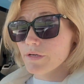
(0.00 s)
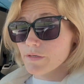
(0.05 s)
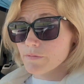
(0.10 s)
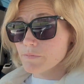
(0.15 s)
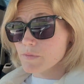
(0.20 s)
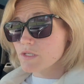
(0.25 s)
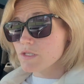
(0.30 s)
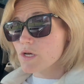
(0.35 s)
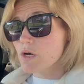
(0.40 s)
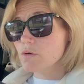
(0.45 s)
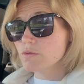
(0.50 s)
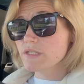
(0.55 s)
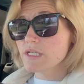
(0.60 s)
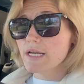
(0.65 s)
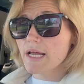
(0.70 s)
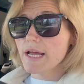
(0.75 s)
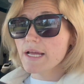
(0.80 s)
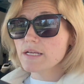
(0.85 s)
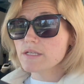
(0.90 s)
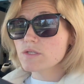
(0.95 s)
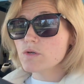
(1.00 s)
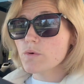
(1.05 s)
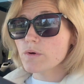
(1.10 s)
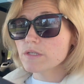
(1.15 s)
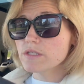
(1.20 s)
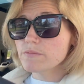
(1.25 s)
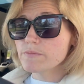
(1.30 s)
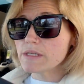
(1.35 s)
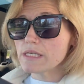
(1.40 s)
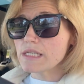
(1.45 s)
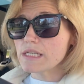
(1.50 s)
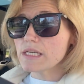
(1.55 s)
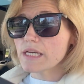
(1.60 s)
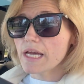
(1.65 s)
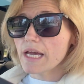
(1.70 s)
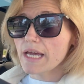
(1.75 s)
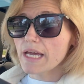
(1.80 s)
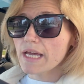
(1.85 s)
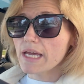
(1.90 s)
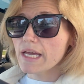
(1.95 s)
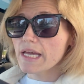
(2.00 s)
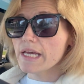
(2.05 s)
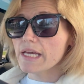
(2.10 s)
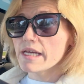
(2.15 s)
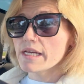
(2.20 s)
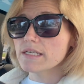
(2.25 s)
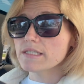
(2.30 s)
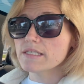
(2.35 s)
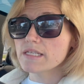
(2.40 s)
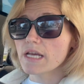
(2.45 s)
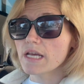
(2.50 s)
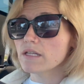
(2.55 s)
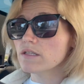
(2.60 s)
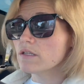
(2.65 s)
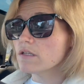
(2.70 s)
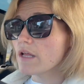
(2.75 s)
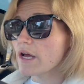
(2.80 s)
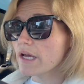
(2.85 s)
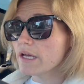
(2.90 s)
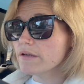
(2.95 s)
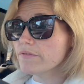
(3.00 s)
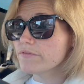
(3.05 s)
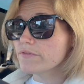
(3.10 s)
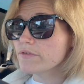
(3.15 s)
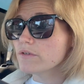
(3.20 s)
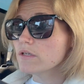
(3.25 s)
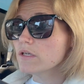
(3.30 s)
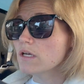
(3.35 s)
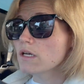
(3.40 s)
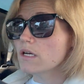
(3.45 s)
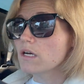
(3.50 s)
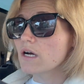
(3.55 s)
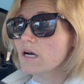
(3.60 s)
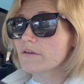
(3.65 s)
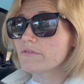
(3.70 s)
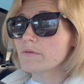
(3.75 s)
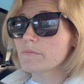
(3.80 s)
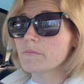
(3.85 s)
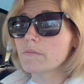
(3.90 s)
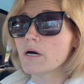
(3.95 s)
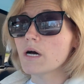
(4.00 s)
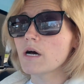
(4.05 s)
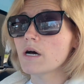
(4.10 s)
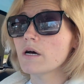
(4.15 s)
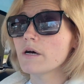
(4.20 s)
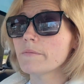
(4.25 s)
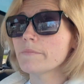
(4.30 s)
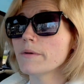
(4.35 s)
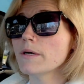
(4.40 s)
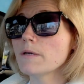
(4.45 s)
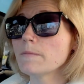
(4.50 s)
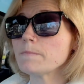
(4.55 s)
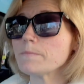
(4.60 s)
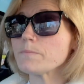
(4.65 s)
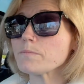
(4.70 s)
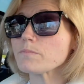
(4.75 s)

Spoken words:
So today is going to be a day in the life of a mom.